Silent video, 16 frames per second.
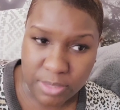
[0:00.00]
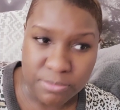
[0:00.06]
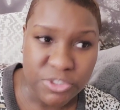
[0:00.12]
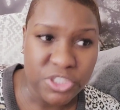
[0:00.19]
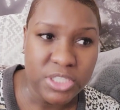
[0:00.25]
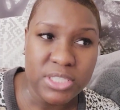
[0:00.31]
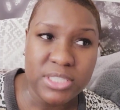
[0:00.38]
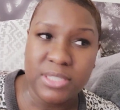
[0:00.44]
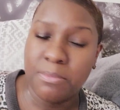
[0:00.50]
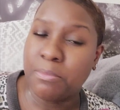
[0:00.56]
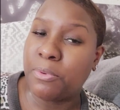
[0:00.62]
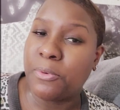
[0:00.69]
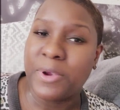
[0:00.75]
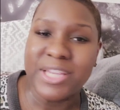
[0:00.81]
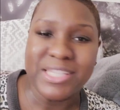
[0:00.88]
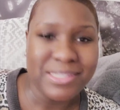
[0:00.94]
She's
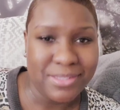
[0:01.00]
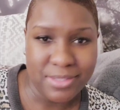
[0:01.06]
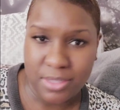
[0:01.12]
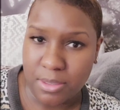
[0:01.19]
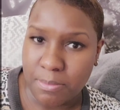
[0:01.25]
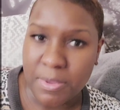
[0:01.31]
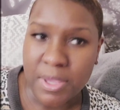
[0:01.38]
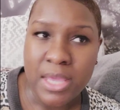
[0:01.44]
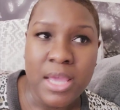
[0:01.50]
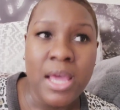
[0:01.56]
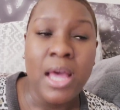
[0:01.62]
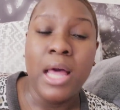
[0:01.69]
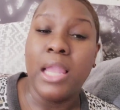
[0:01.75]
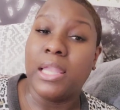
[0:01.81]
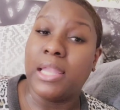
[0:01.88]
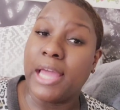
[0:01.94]
embraced him
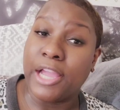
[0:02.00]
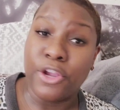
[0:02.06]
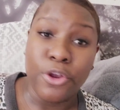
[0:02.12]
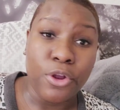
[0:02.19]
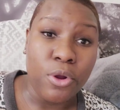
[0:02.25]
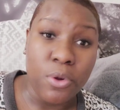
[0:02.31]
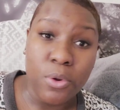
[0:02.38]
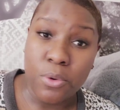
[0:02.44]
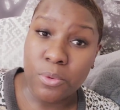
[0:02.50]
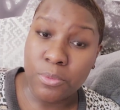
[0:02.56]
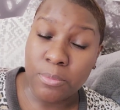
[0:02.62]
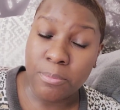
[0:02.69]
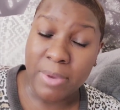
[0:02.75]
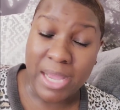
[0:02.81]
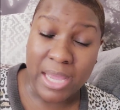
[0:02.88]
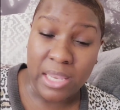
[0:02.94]
like her own
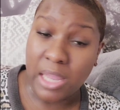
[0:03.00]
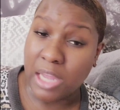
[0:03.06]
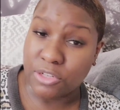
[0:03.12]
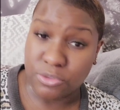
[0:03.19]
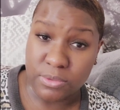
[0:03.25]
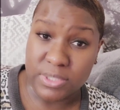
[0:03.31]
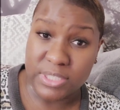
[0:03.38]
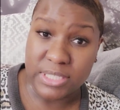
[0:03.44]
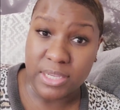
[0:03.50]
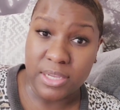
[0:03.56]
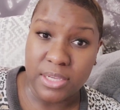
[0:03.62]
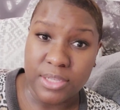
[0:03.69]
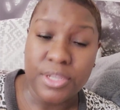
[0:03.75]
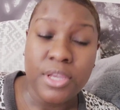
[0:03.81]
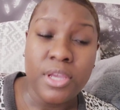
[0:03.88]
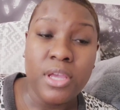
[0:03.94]
biological
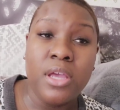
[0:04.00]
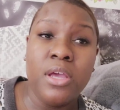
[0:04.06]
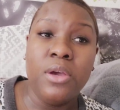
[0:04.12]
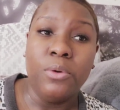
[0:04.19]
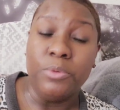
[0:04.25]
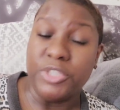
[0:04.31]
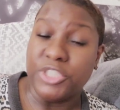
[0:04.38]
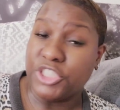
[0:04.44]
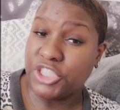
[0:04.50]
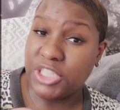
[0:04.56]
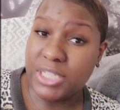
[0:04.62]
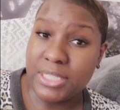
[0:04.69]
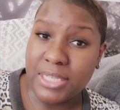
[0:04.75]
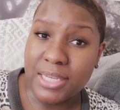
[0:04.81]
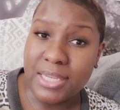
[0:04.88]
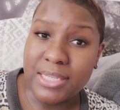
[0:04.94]
son, which she
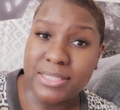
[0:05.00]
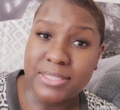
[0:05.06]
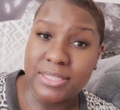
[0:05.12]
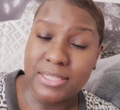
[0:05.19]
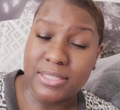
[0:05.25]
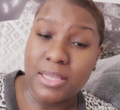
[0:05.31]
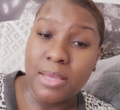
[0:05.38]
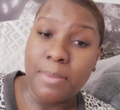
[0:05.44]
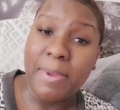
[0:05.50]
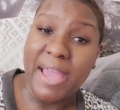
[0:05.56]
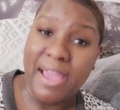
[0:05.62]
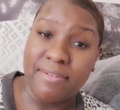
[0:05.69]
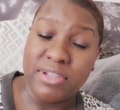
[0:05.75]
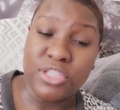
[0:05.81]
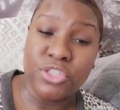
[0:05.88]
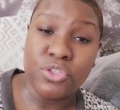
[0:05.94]
does end up
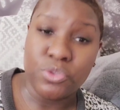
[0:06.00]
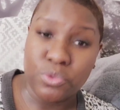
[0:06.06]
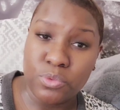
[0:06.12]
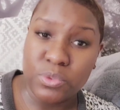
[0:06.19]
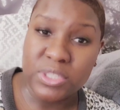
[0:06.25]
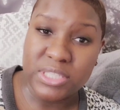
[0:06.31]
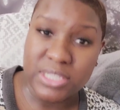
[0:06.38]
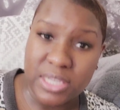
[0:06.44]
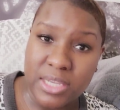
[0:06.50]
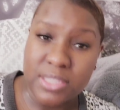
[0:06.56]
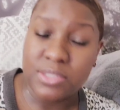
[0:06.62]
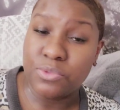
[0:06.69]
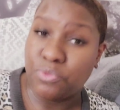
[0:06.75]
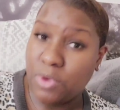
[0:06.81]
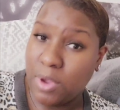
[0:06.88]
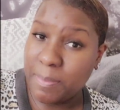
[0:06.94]
having two sons
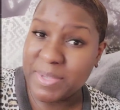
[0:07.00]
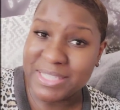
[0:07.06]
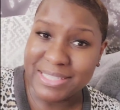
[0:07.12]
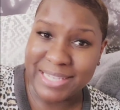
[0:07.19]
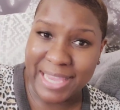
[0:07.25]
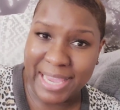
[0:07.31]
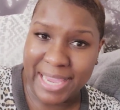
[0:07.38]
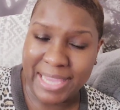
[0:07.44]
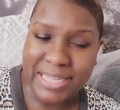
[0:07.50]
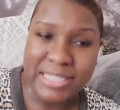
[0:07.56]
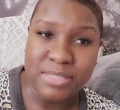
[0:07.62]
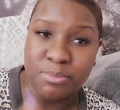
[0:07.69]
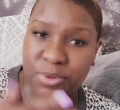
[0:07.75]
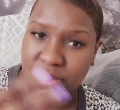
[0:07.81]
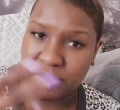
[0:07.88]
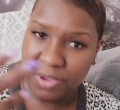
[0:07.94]
from his dad. His
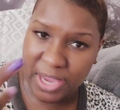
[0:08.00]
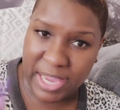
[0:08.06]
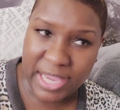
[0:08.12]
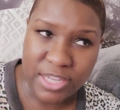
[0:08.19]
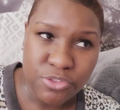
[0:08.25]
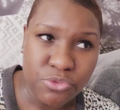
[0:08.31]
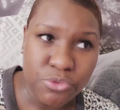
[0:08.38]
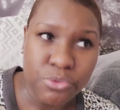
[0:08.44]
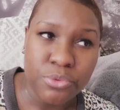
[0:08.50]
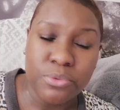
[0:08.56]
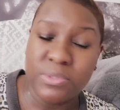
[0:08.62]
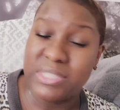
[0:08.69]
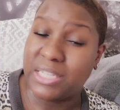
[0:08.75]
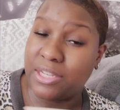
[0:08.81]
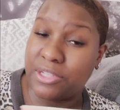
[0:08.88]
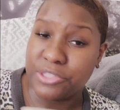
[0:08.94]
brother Andrew, who's
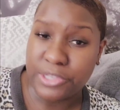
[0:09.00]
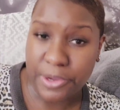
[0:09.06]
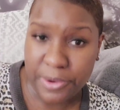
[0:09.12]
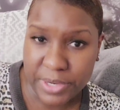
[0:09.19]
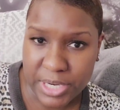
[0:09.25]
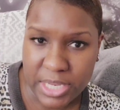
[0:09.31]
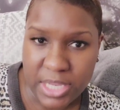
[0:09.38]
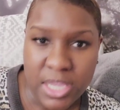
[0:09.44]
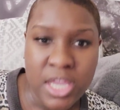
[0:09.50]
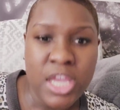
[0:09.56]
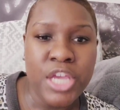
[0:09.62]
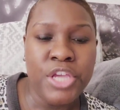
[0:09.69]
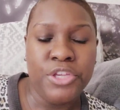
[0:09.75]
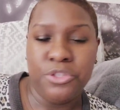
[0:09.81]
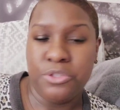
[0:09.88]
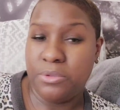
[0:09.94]
an attorney,
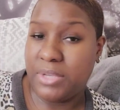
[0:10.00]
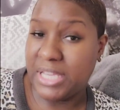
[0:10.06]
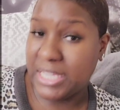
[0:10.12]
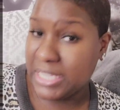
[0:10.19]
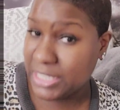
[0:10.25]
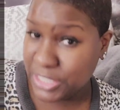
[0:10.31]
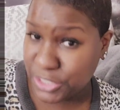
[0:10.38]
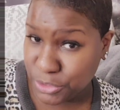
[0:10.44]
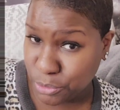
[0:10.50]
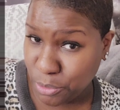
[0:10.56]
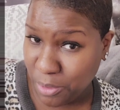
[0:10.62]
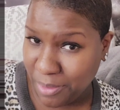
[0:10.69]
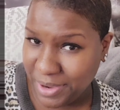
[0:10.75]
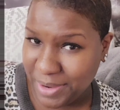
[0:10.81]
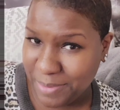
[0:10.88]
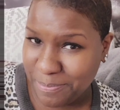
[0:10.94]
you get his
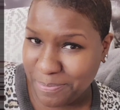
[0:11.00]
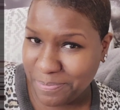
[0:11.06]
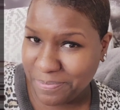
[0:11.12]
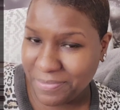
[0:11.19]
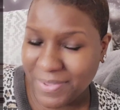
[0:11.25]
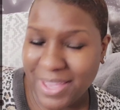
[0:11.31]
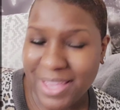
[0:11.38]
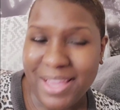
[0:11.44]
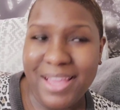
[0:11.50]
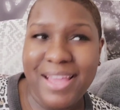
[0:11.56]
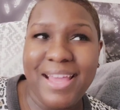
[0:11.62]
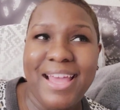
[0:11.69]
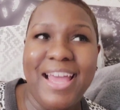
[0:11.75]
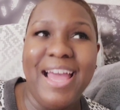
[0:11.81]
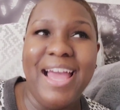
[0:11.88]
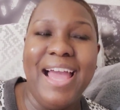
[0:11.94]
story,
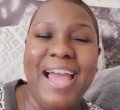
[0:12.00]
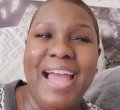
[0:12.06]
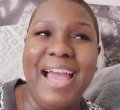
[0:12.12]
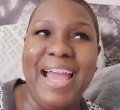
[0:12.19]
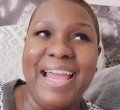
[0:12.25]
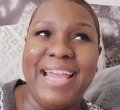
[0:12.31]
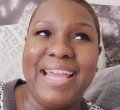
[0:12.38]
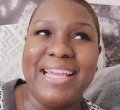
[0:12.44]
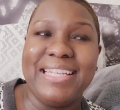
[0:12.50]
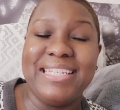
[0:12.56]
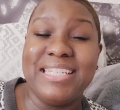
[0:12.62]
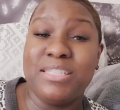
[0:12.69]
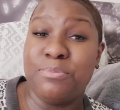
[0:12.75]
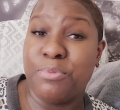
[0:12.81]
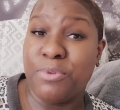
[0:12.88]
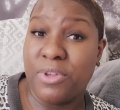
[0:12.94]
and
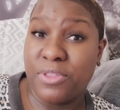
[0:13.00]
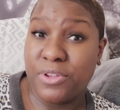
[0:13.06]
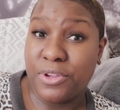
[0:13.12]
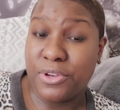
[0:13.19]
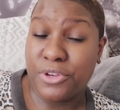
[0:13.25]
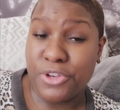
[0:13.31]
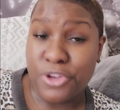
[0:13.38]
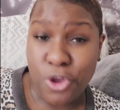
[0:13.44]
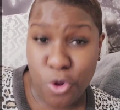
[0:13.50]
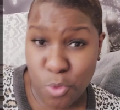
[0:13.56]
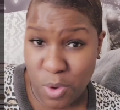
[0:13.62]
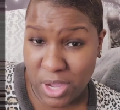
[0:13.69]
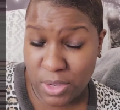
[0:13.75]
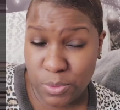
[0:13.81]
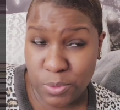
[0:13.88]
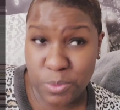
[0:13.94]
his brother
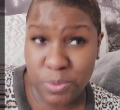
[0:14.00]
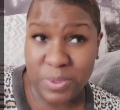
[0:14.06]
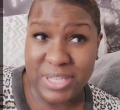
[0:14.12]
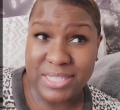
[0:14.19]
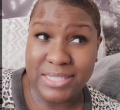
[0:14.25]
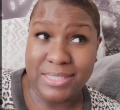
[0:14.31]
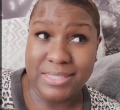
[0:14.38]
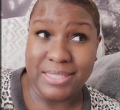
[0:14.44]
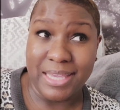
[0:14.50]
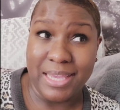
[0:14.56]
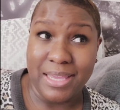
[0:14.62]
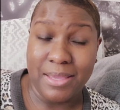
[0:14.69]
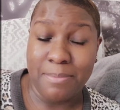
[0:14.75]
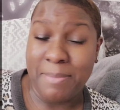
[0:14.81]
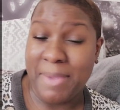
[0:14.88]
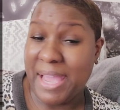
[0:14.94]
Noah, who is a
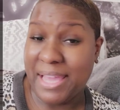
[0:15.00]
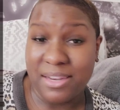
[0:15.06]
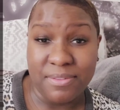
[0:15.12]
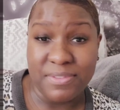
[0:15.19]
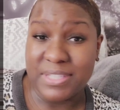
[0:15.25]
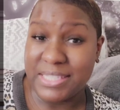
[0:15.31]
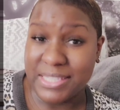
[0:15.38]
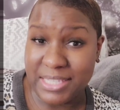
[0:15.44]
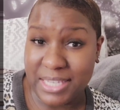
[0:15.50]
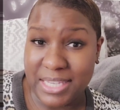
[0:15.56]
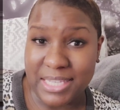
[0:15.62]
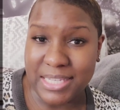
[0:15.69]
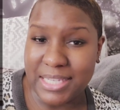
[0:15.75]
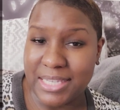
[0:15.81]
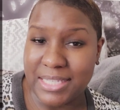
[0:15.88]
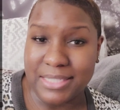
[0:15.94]
man of the sea.
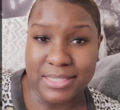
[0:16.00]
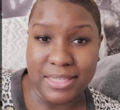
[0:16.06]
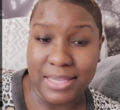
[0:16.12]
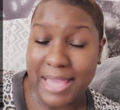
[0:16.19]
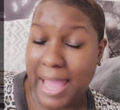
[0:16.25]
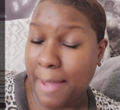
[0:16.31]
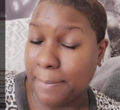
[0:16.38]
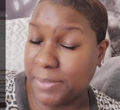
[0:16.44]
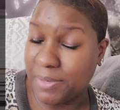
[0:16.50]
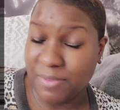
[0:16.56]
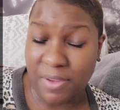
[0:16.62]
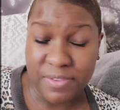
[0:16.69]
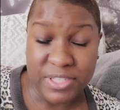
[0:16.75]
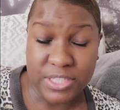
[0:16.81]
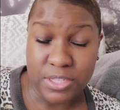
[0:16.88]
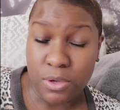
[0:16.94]
He's a captain of
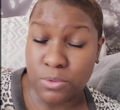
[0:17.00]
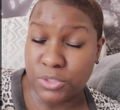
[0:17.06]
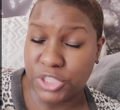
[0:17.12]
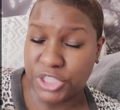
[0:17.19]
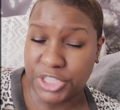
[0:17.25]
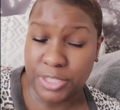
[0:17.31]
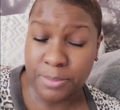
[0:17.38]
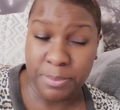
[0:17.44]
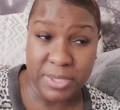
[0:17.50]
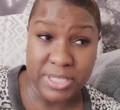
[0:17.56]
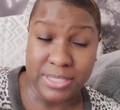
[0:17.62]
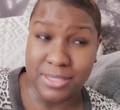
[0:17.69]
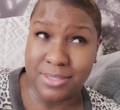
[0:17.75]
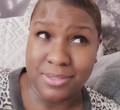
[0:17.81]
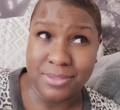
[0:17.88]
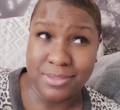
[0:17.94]
his own ship. He's
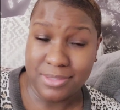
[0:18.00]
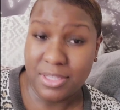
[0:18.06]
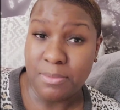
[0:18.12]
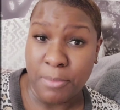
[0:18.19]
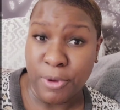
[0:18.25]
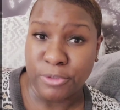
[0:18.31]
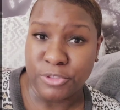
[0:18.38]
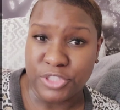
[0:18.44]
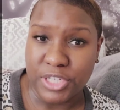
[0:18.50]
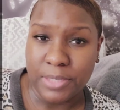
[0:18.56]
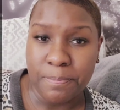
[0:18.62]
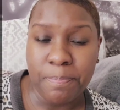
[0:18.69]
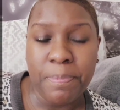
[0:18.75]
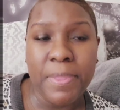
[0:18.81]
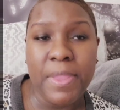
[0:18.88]
a sea merchant.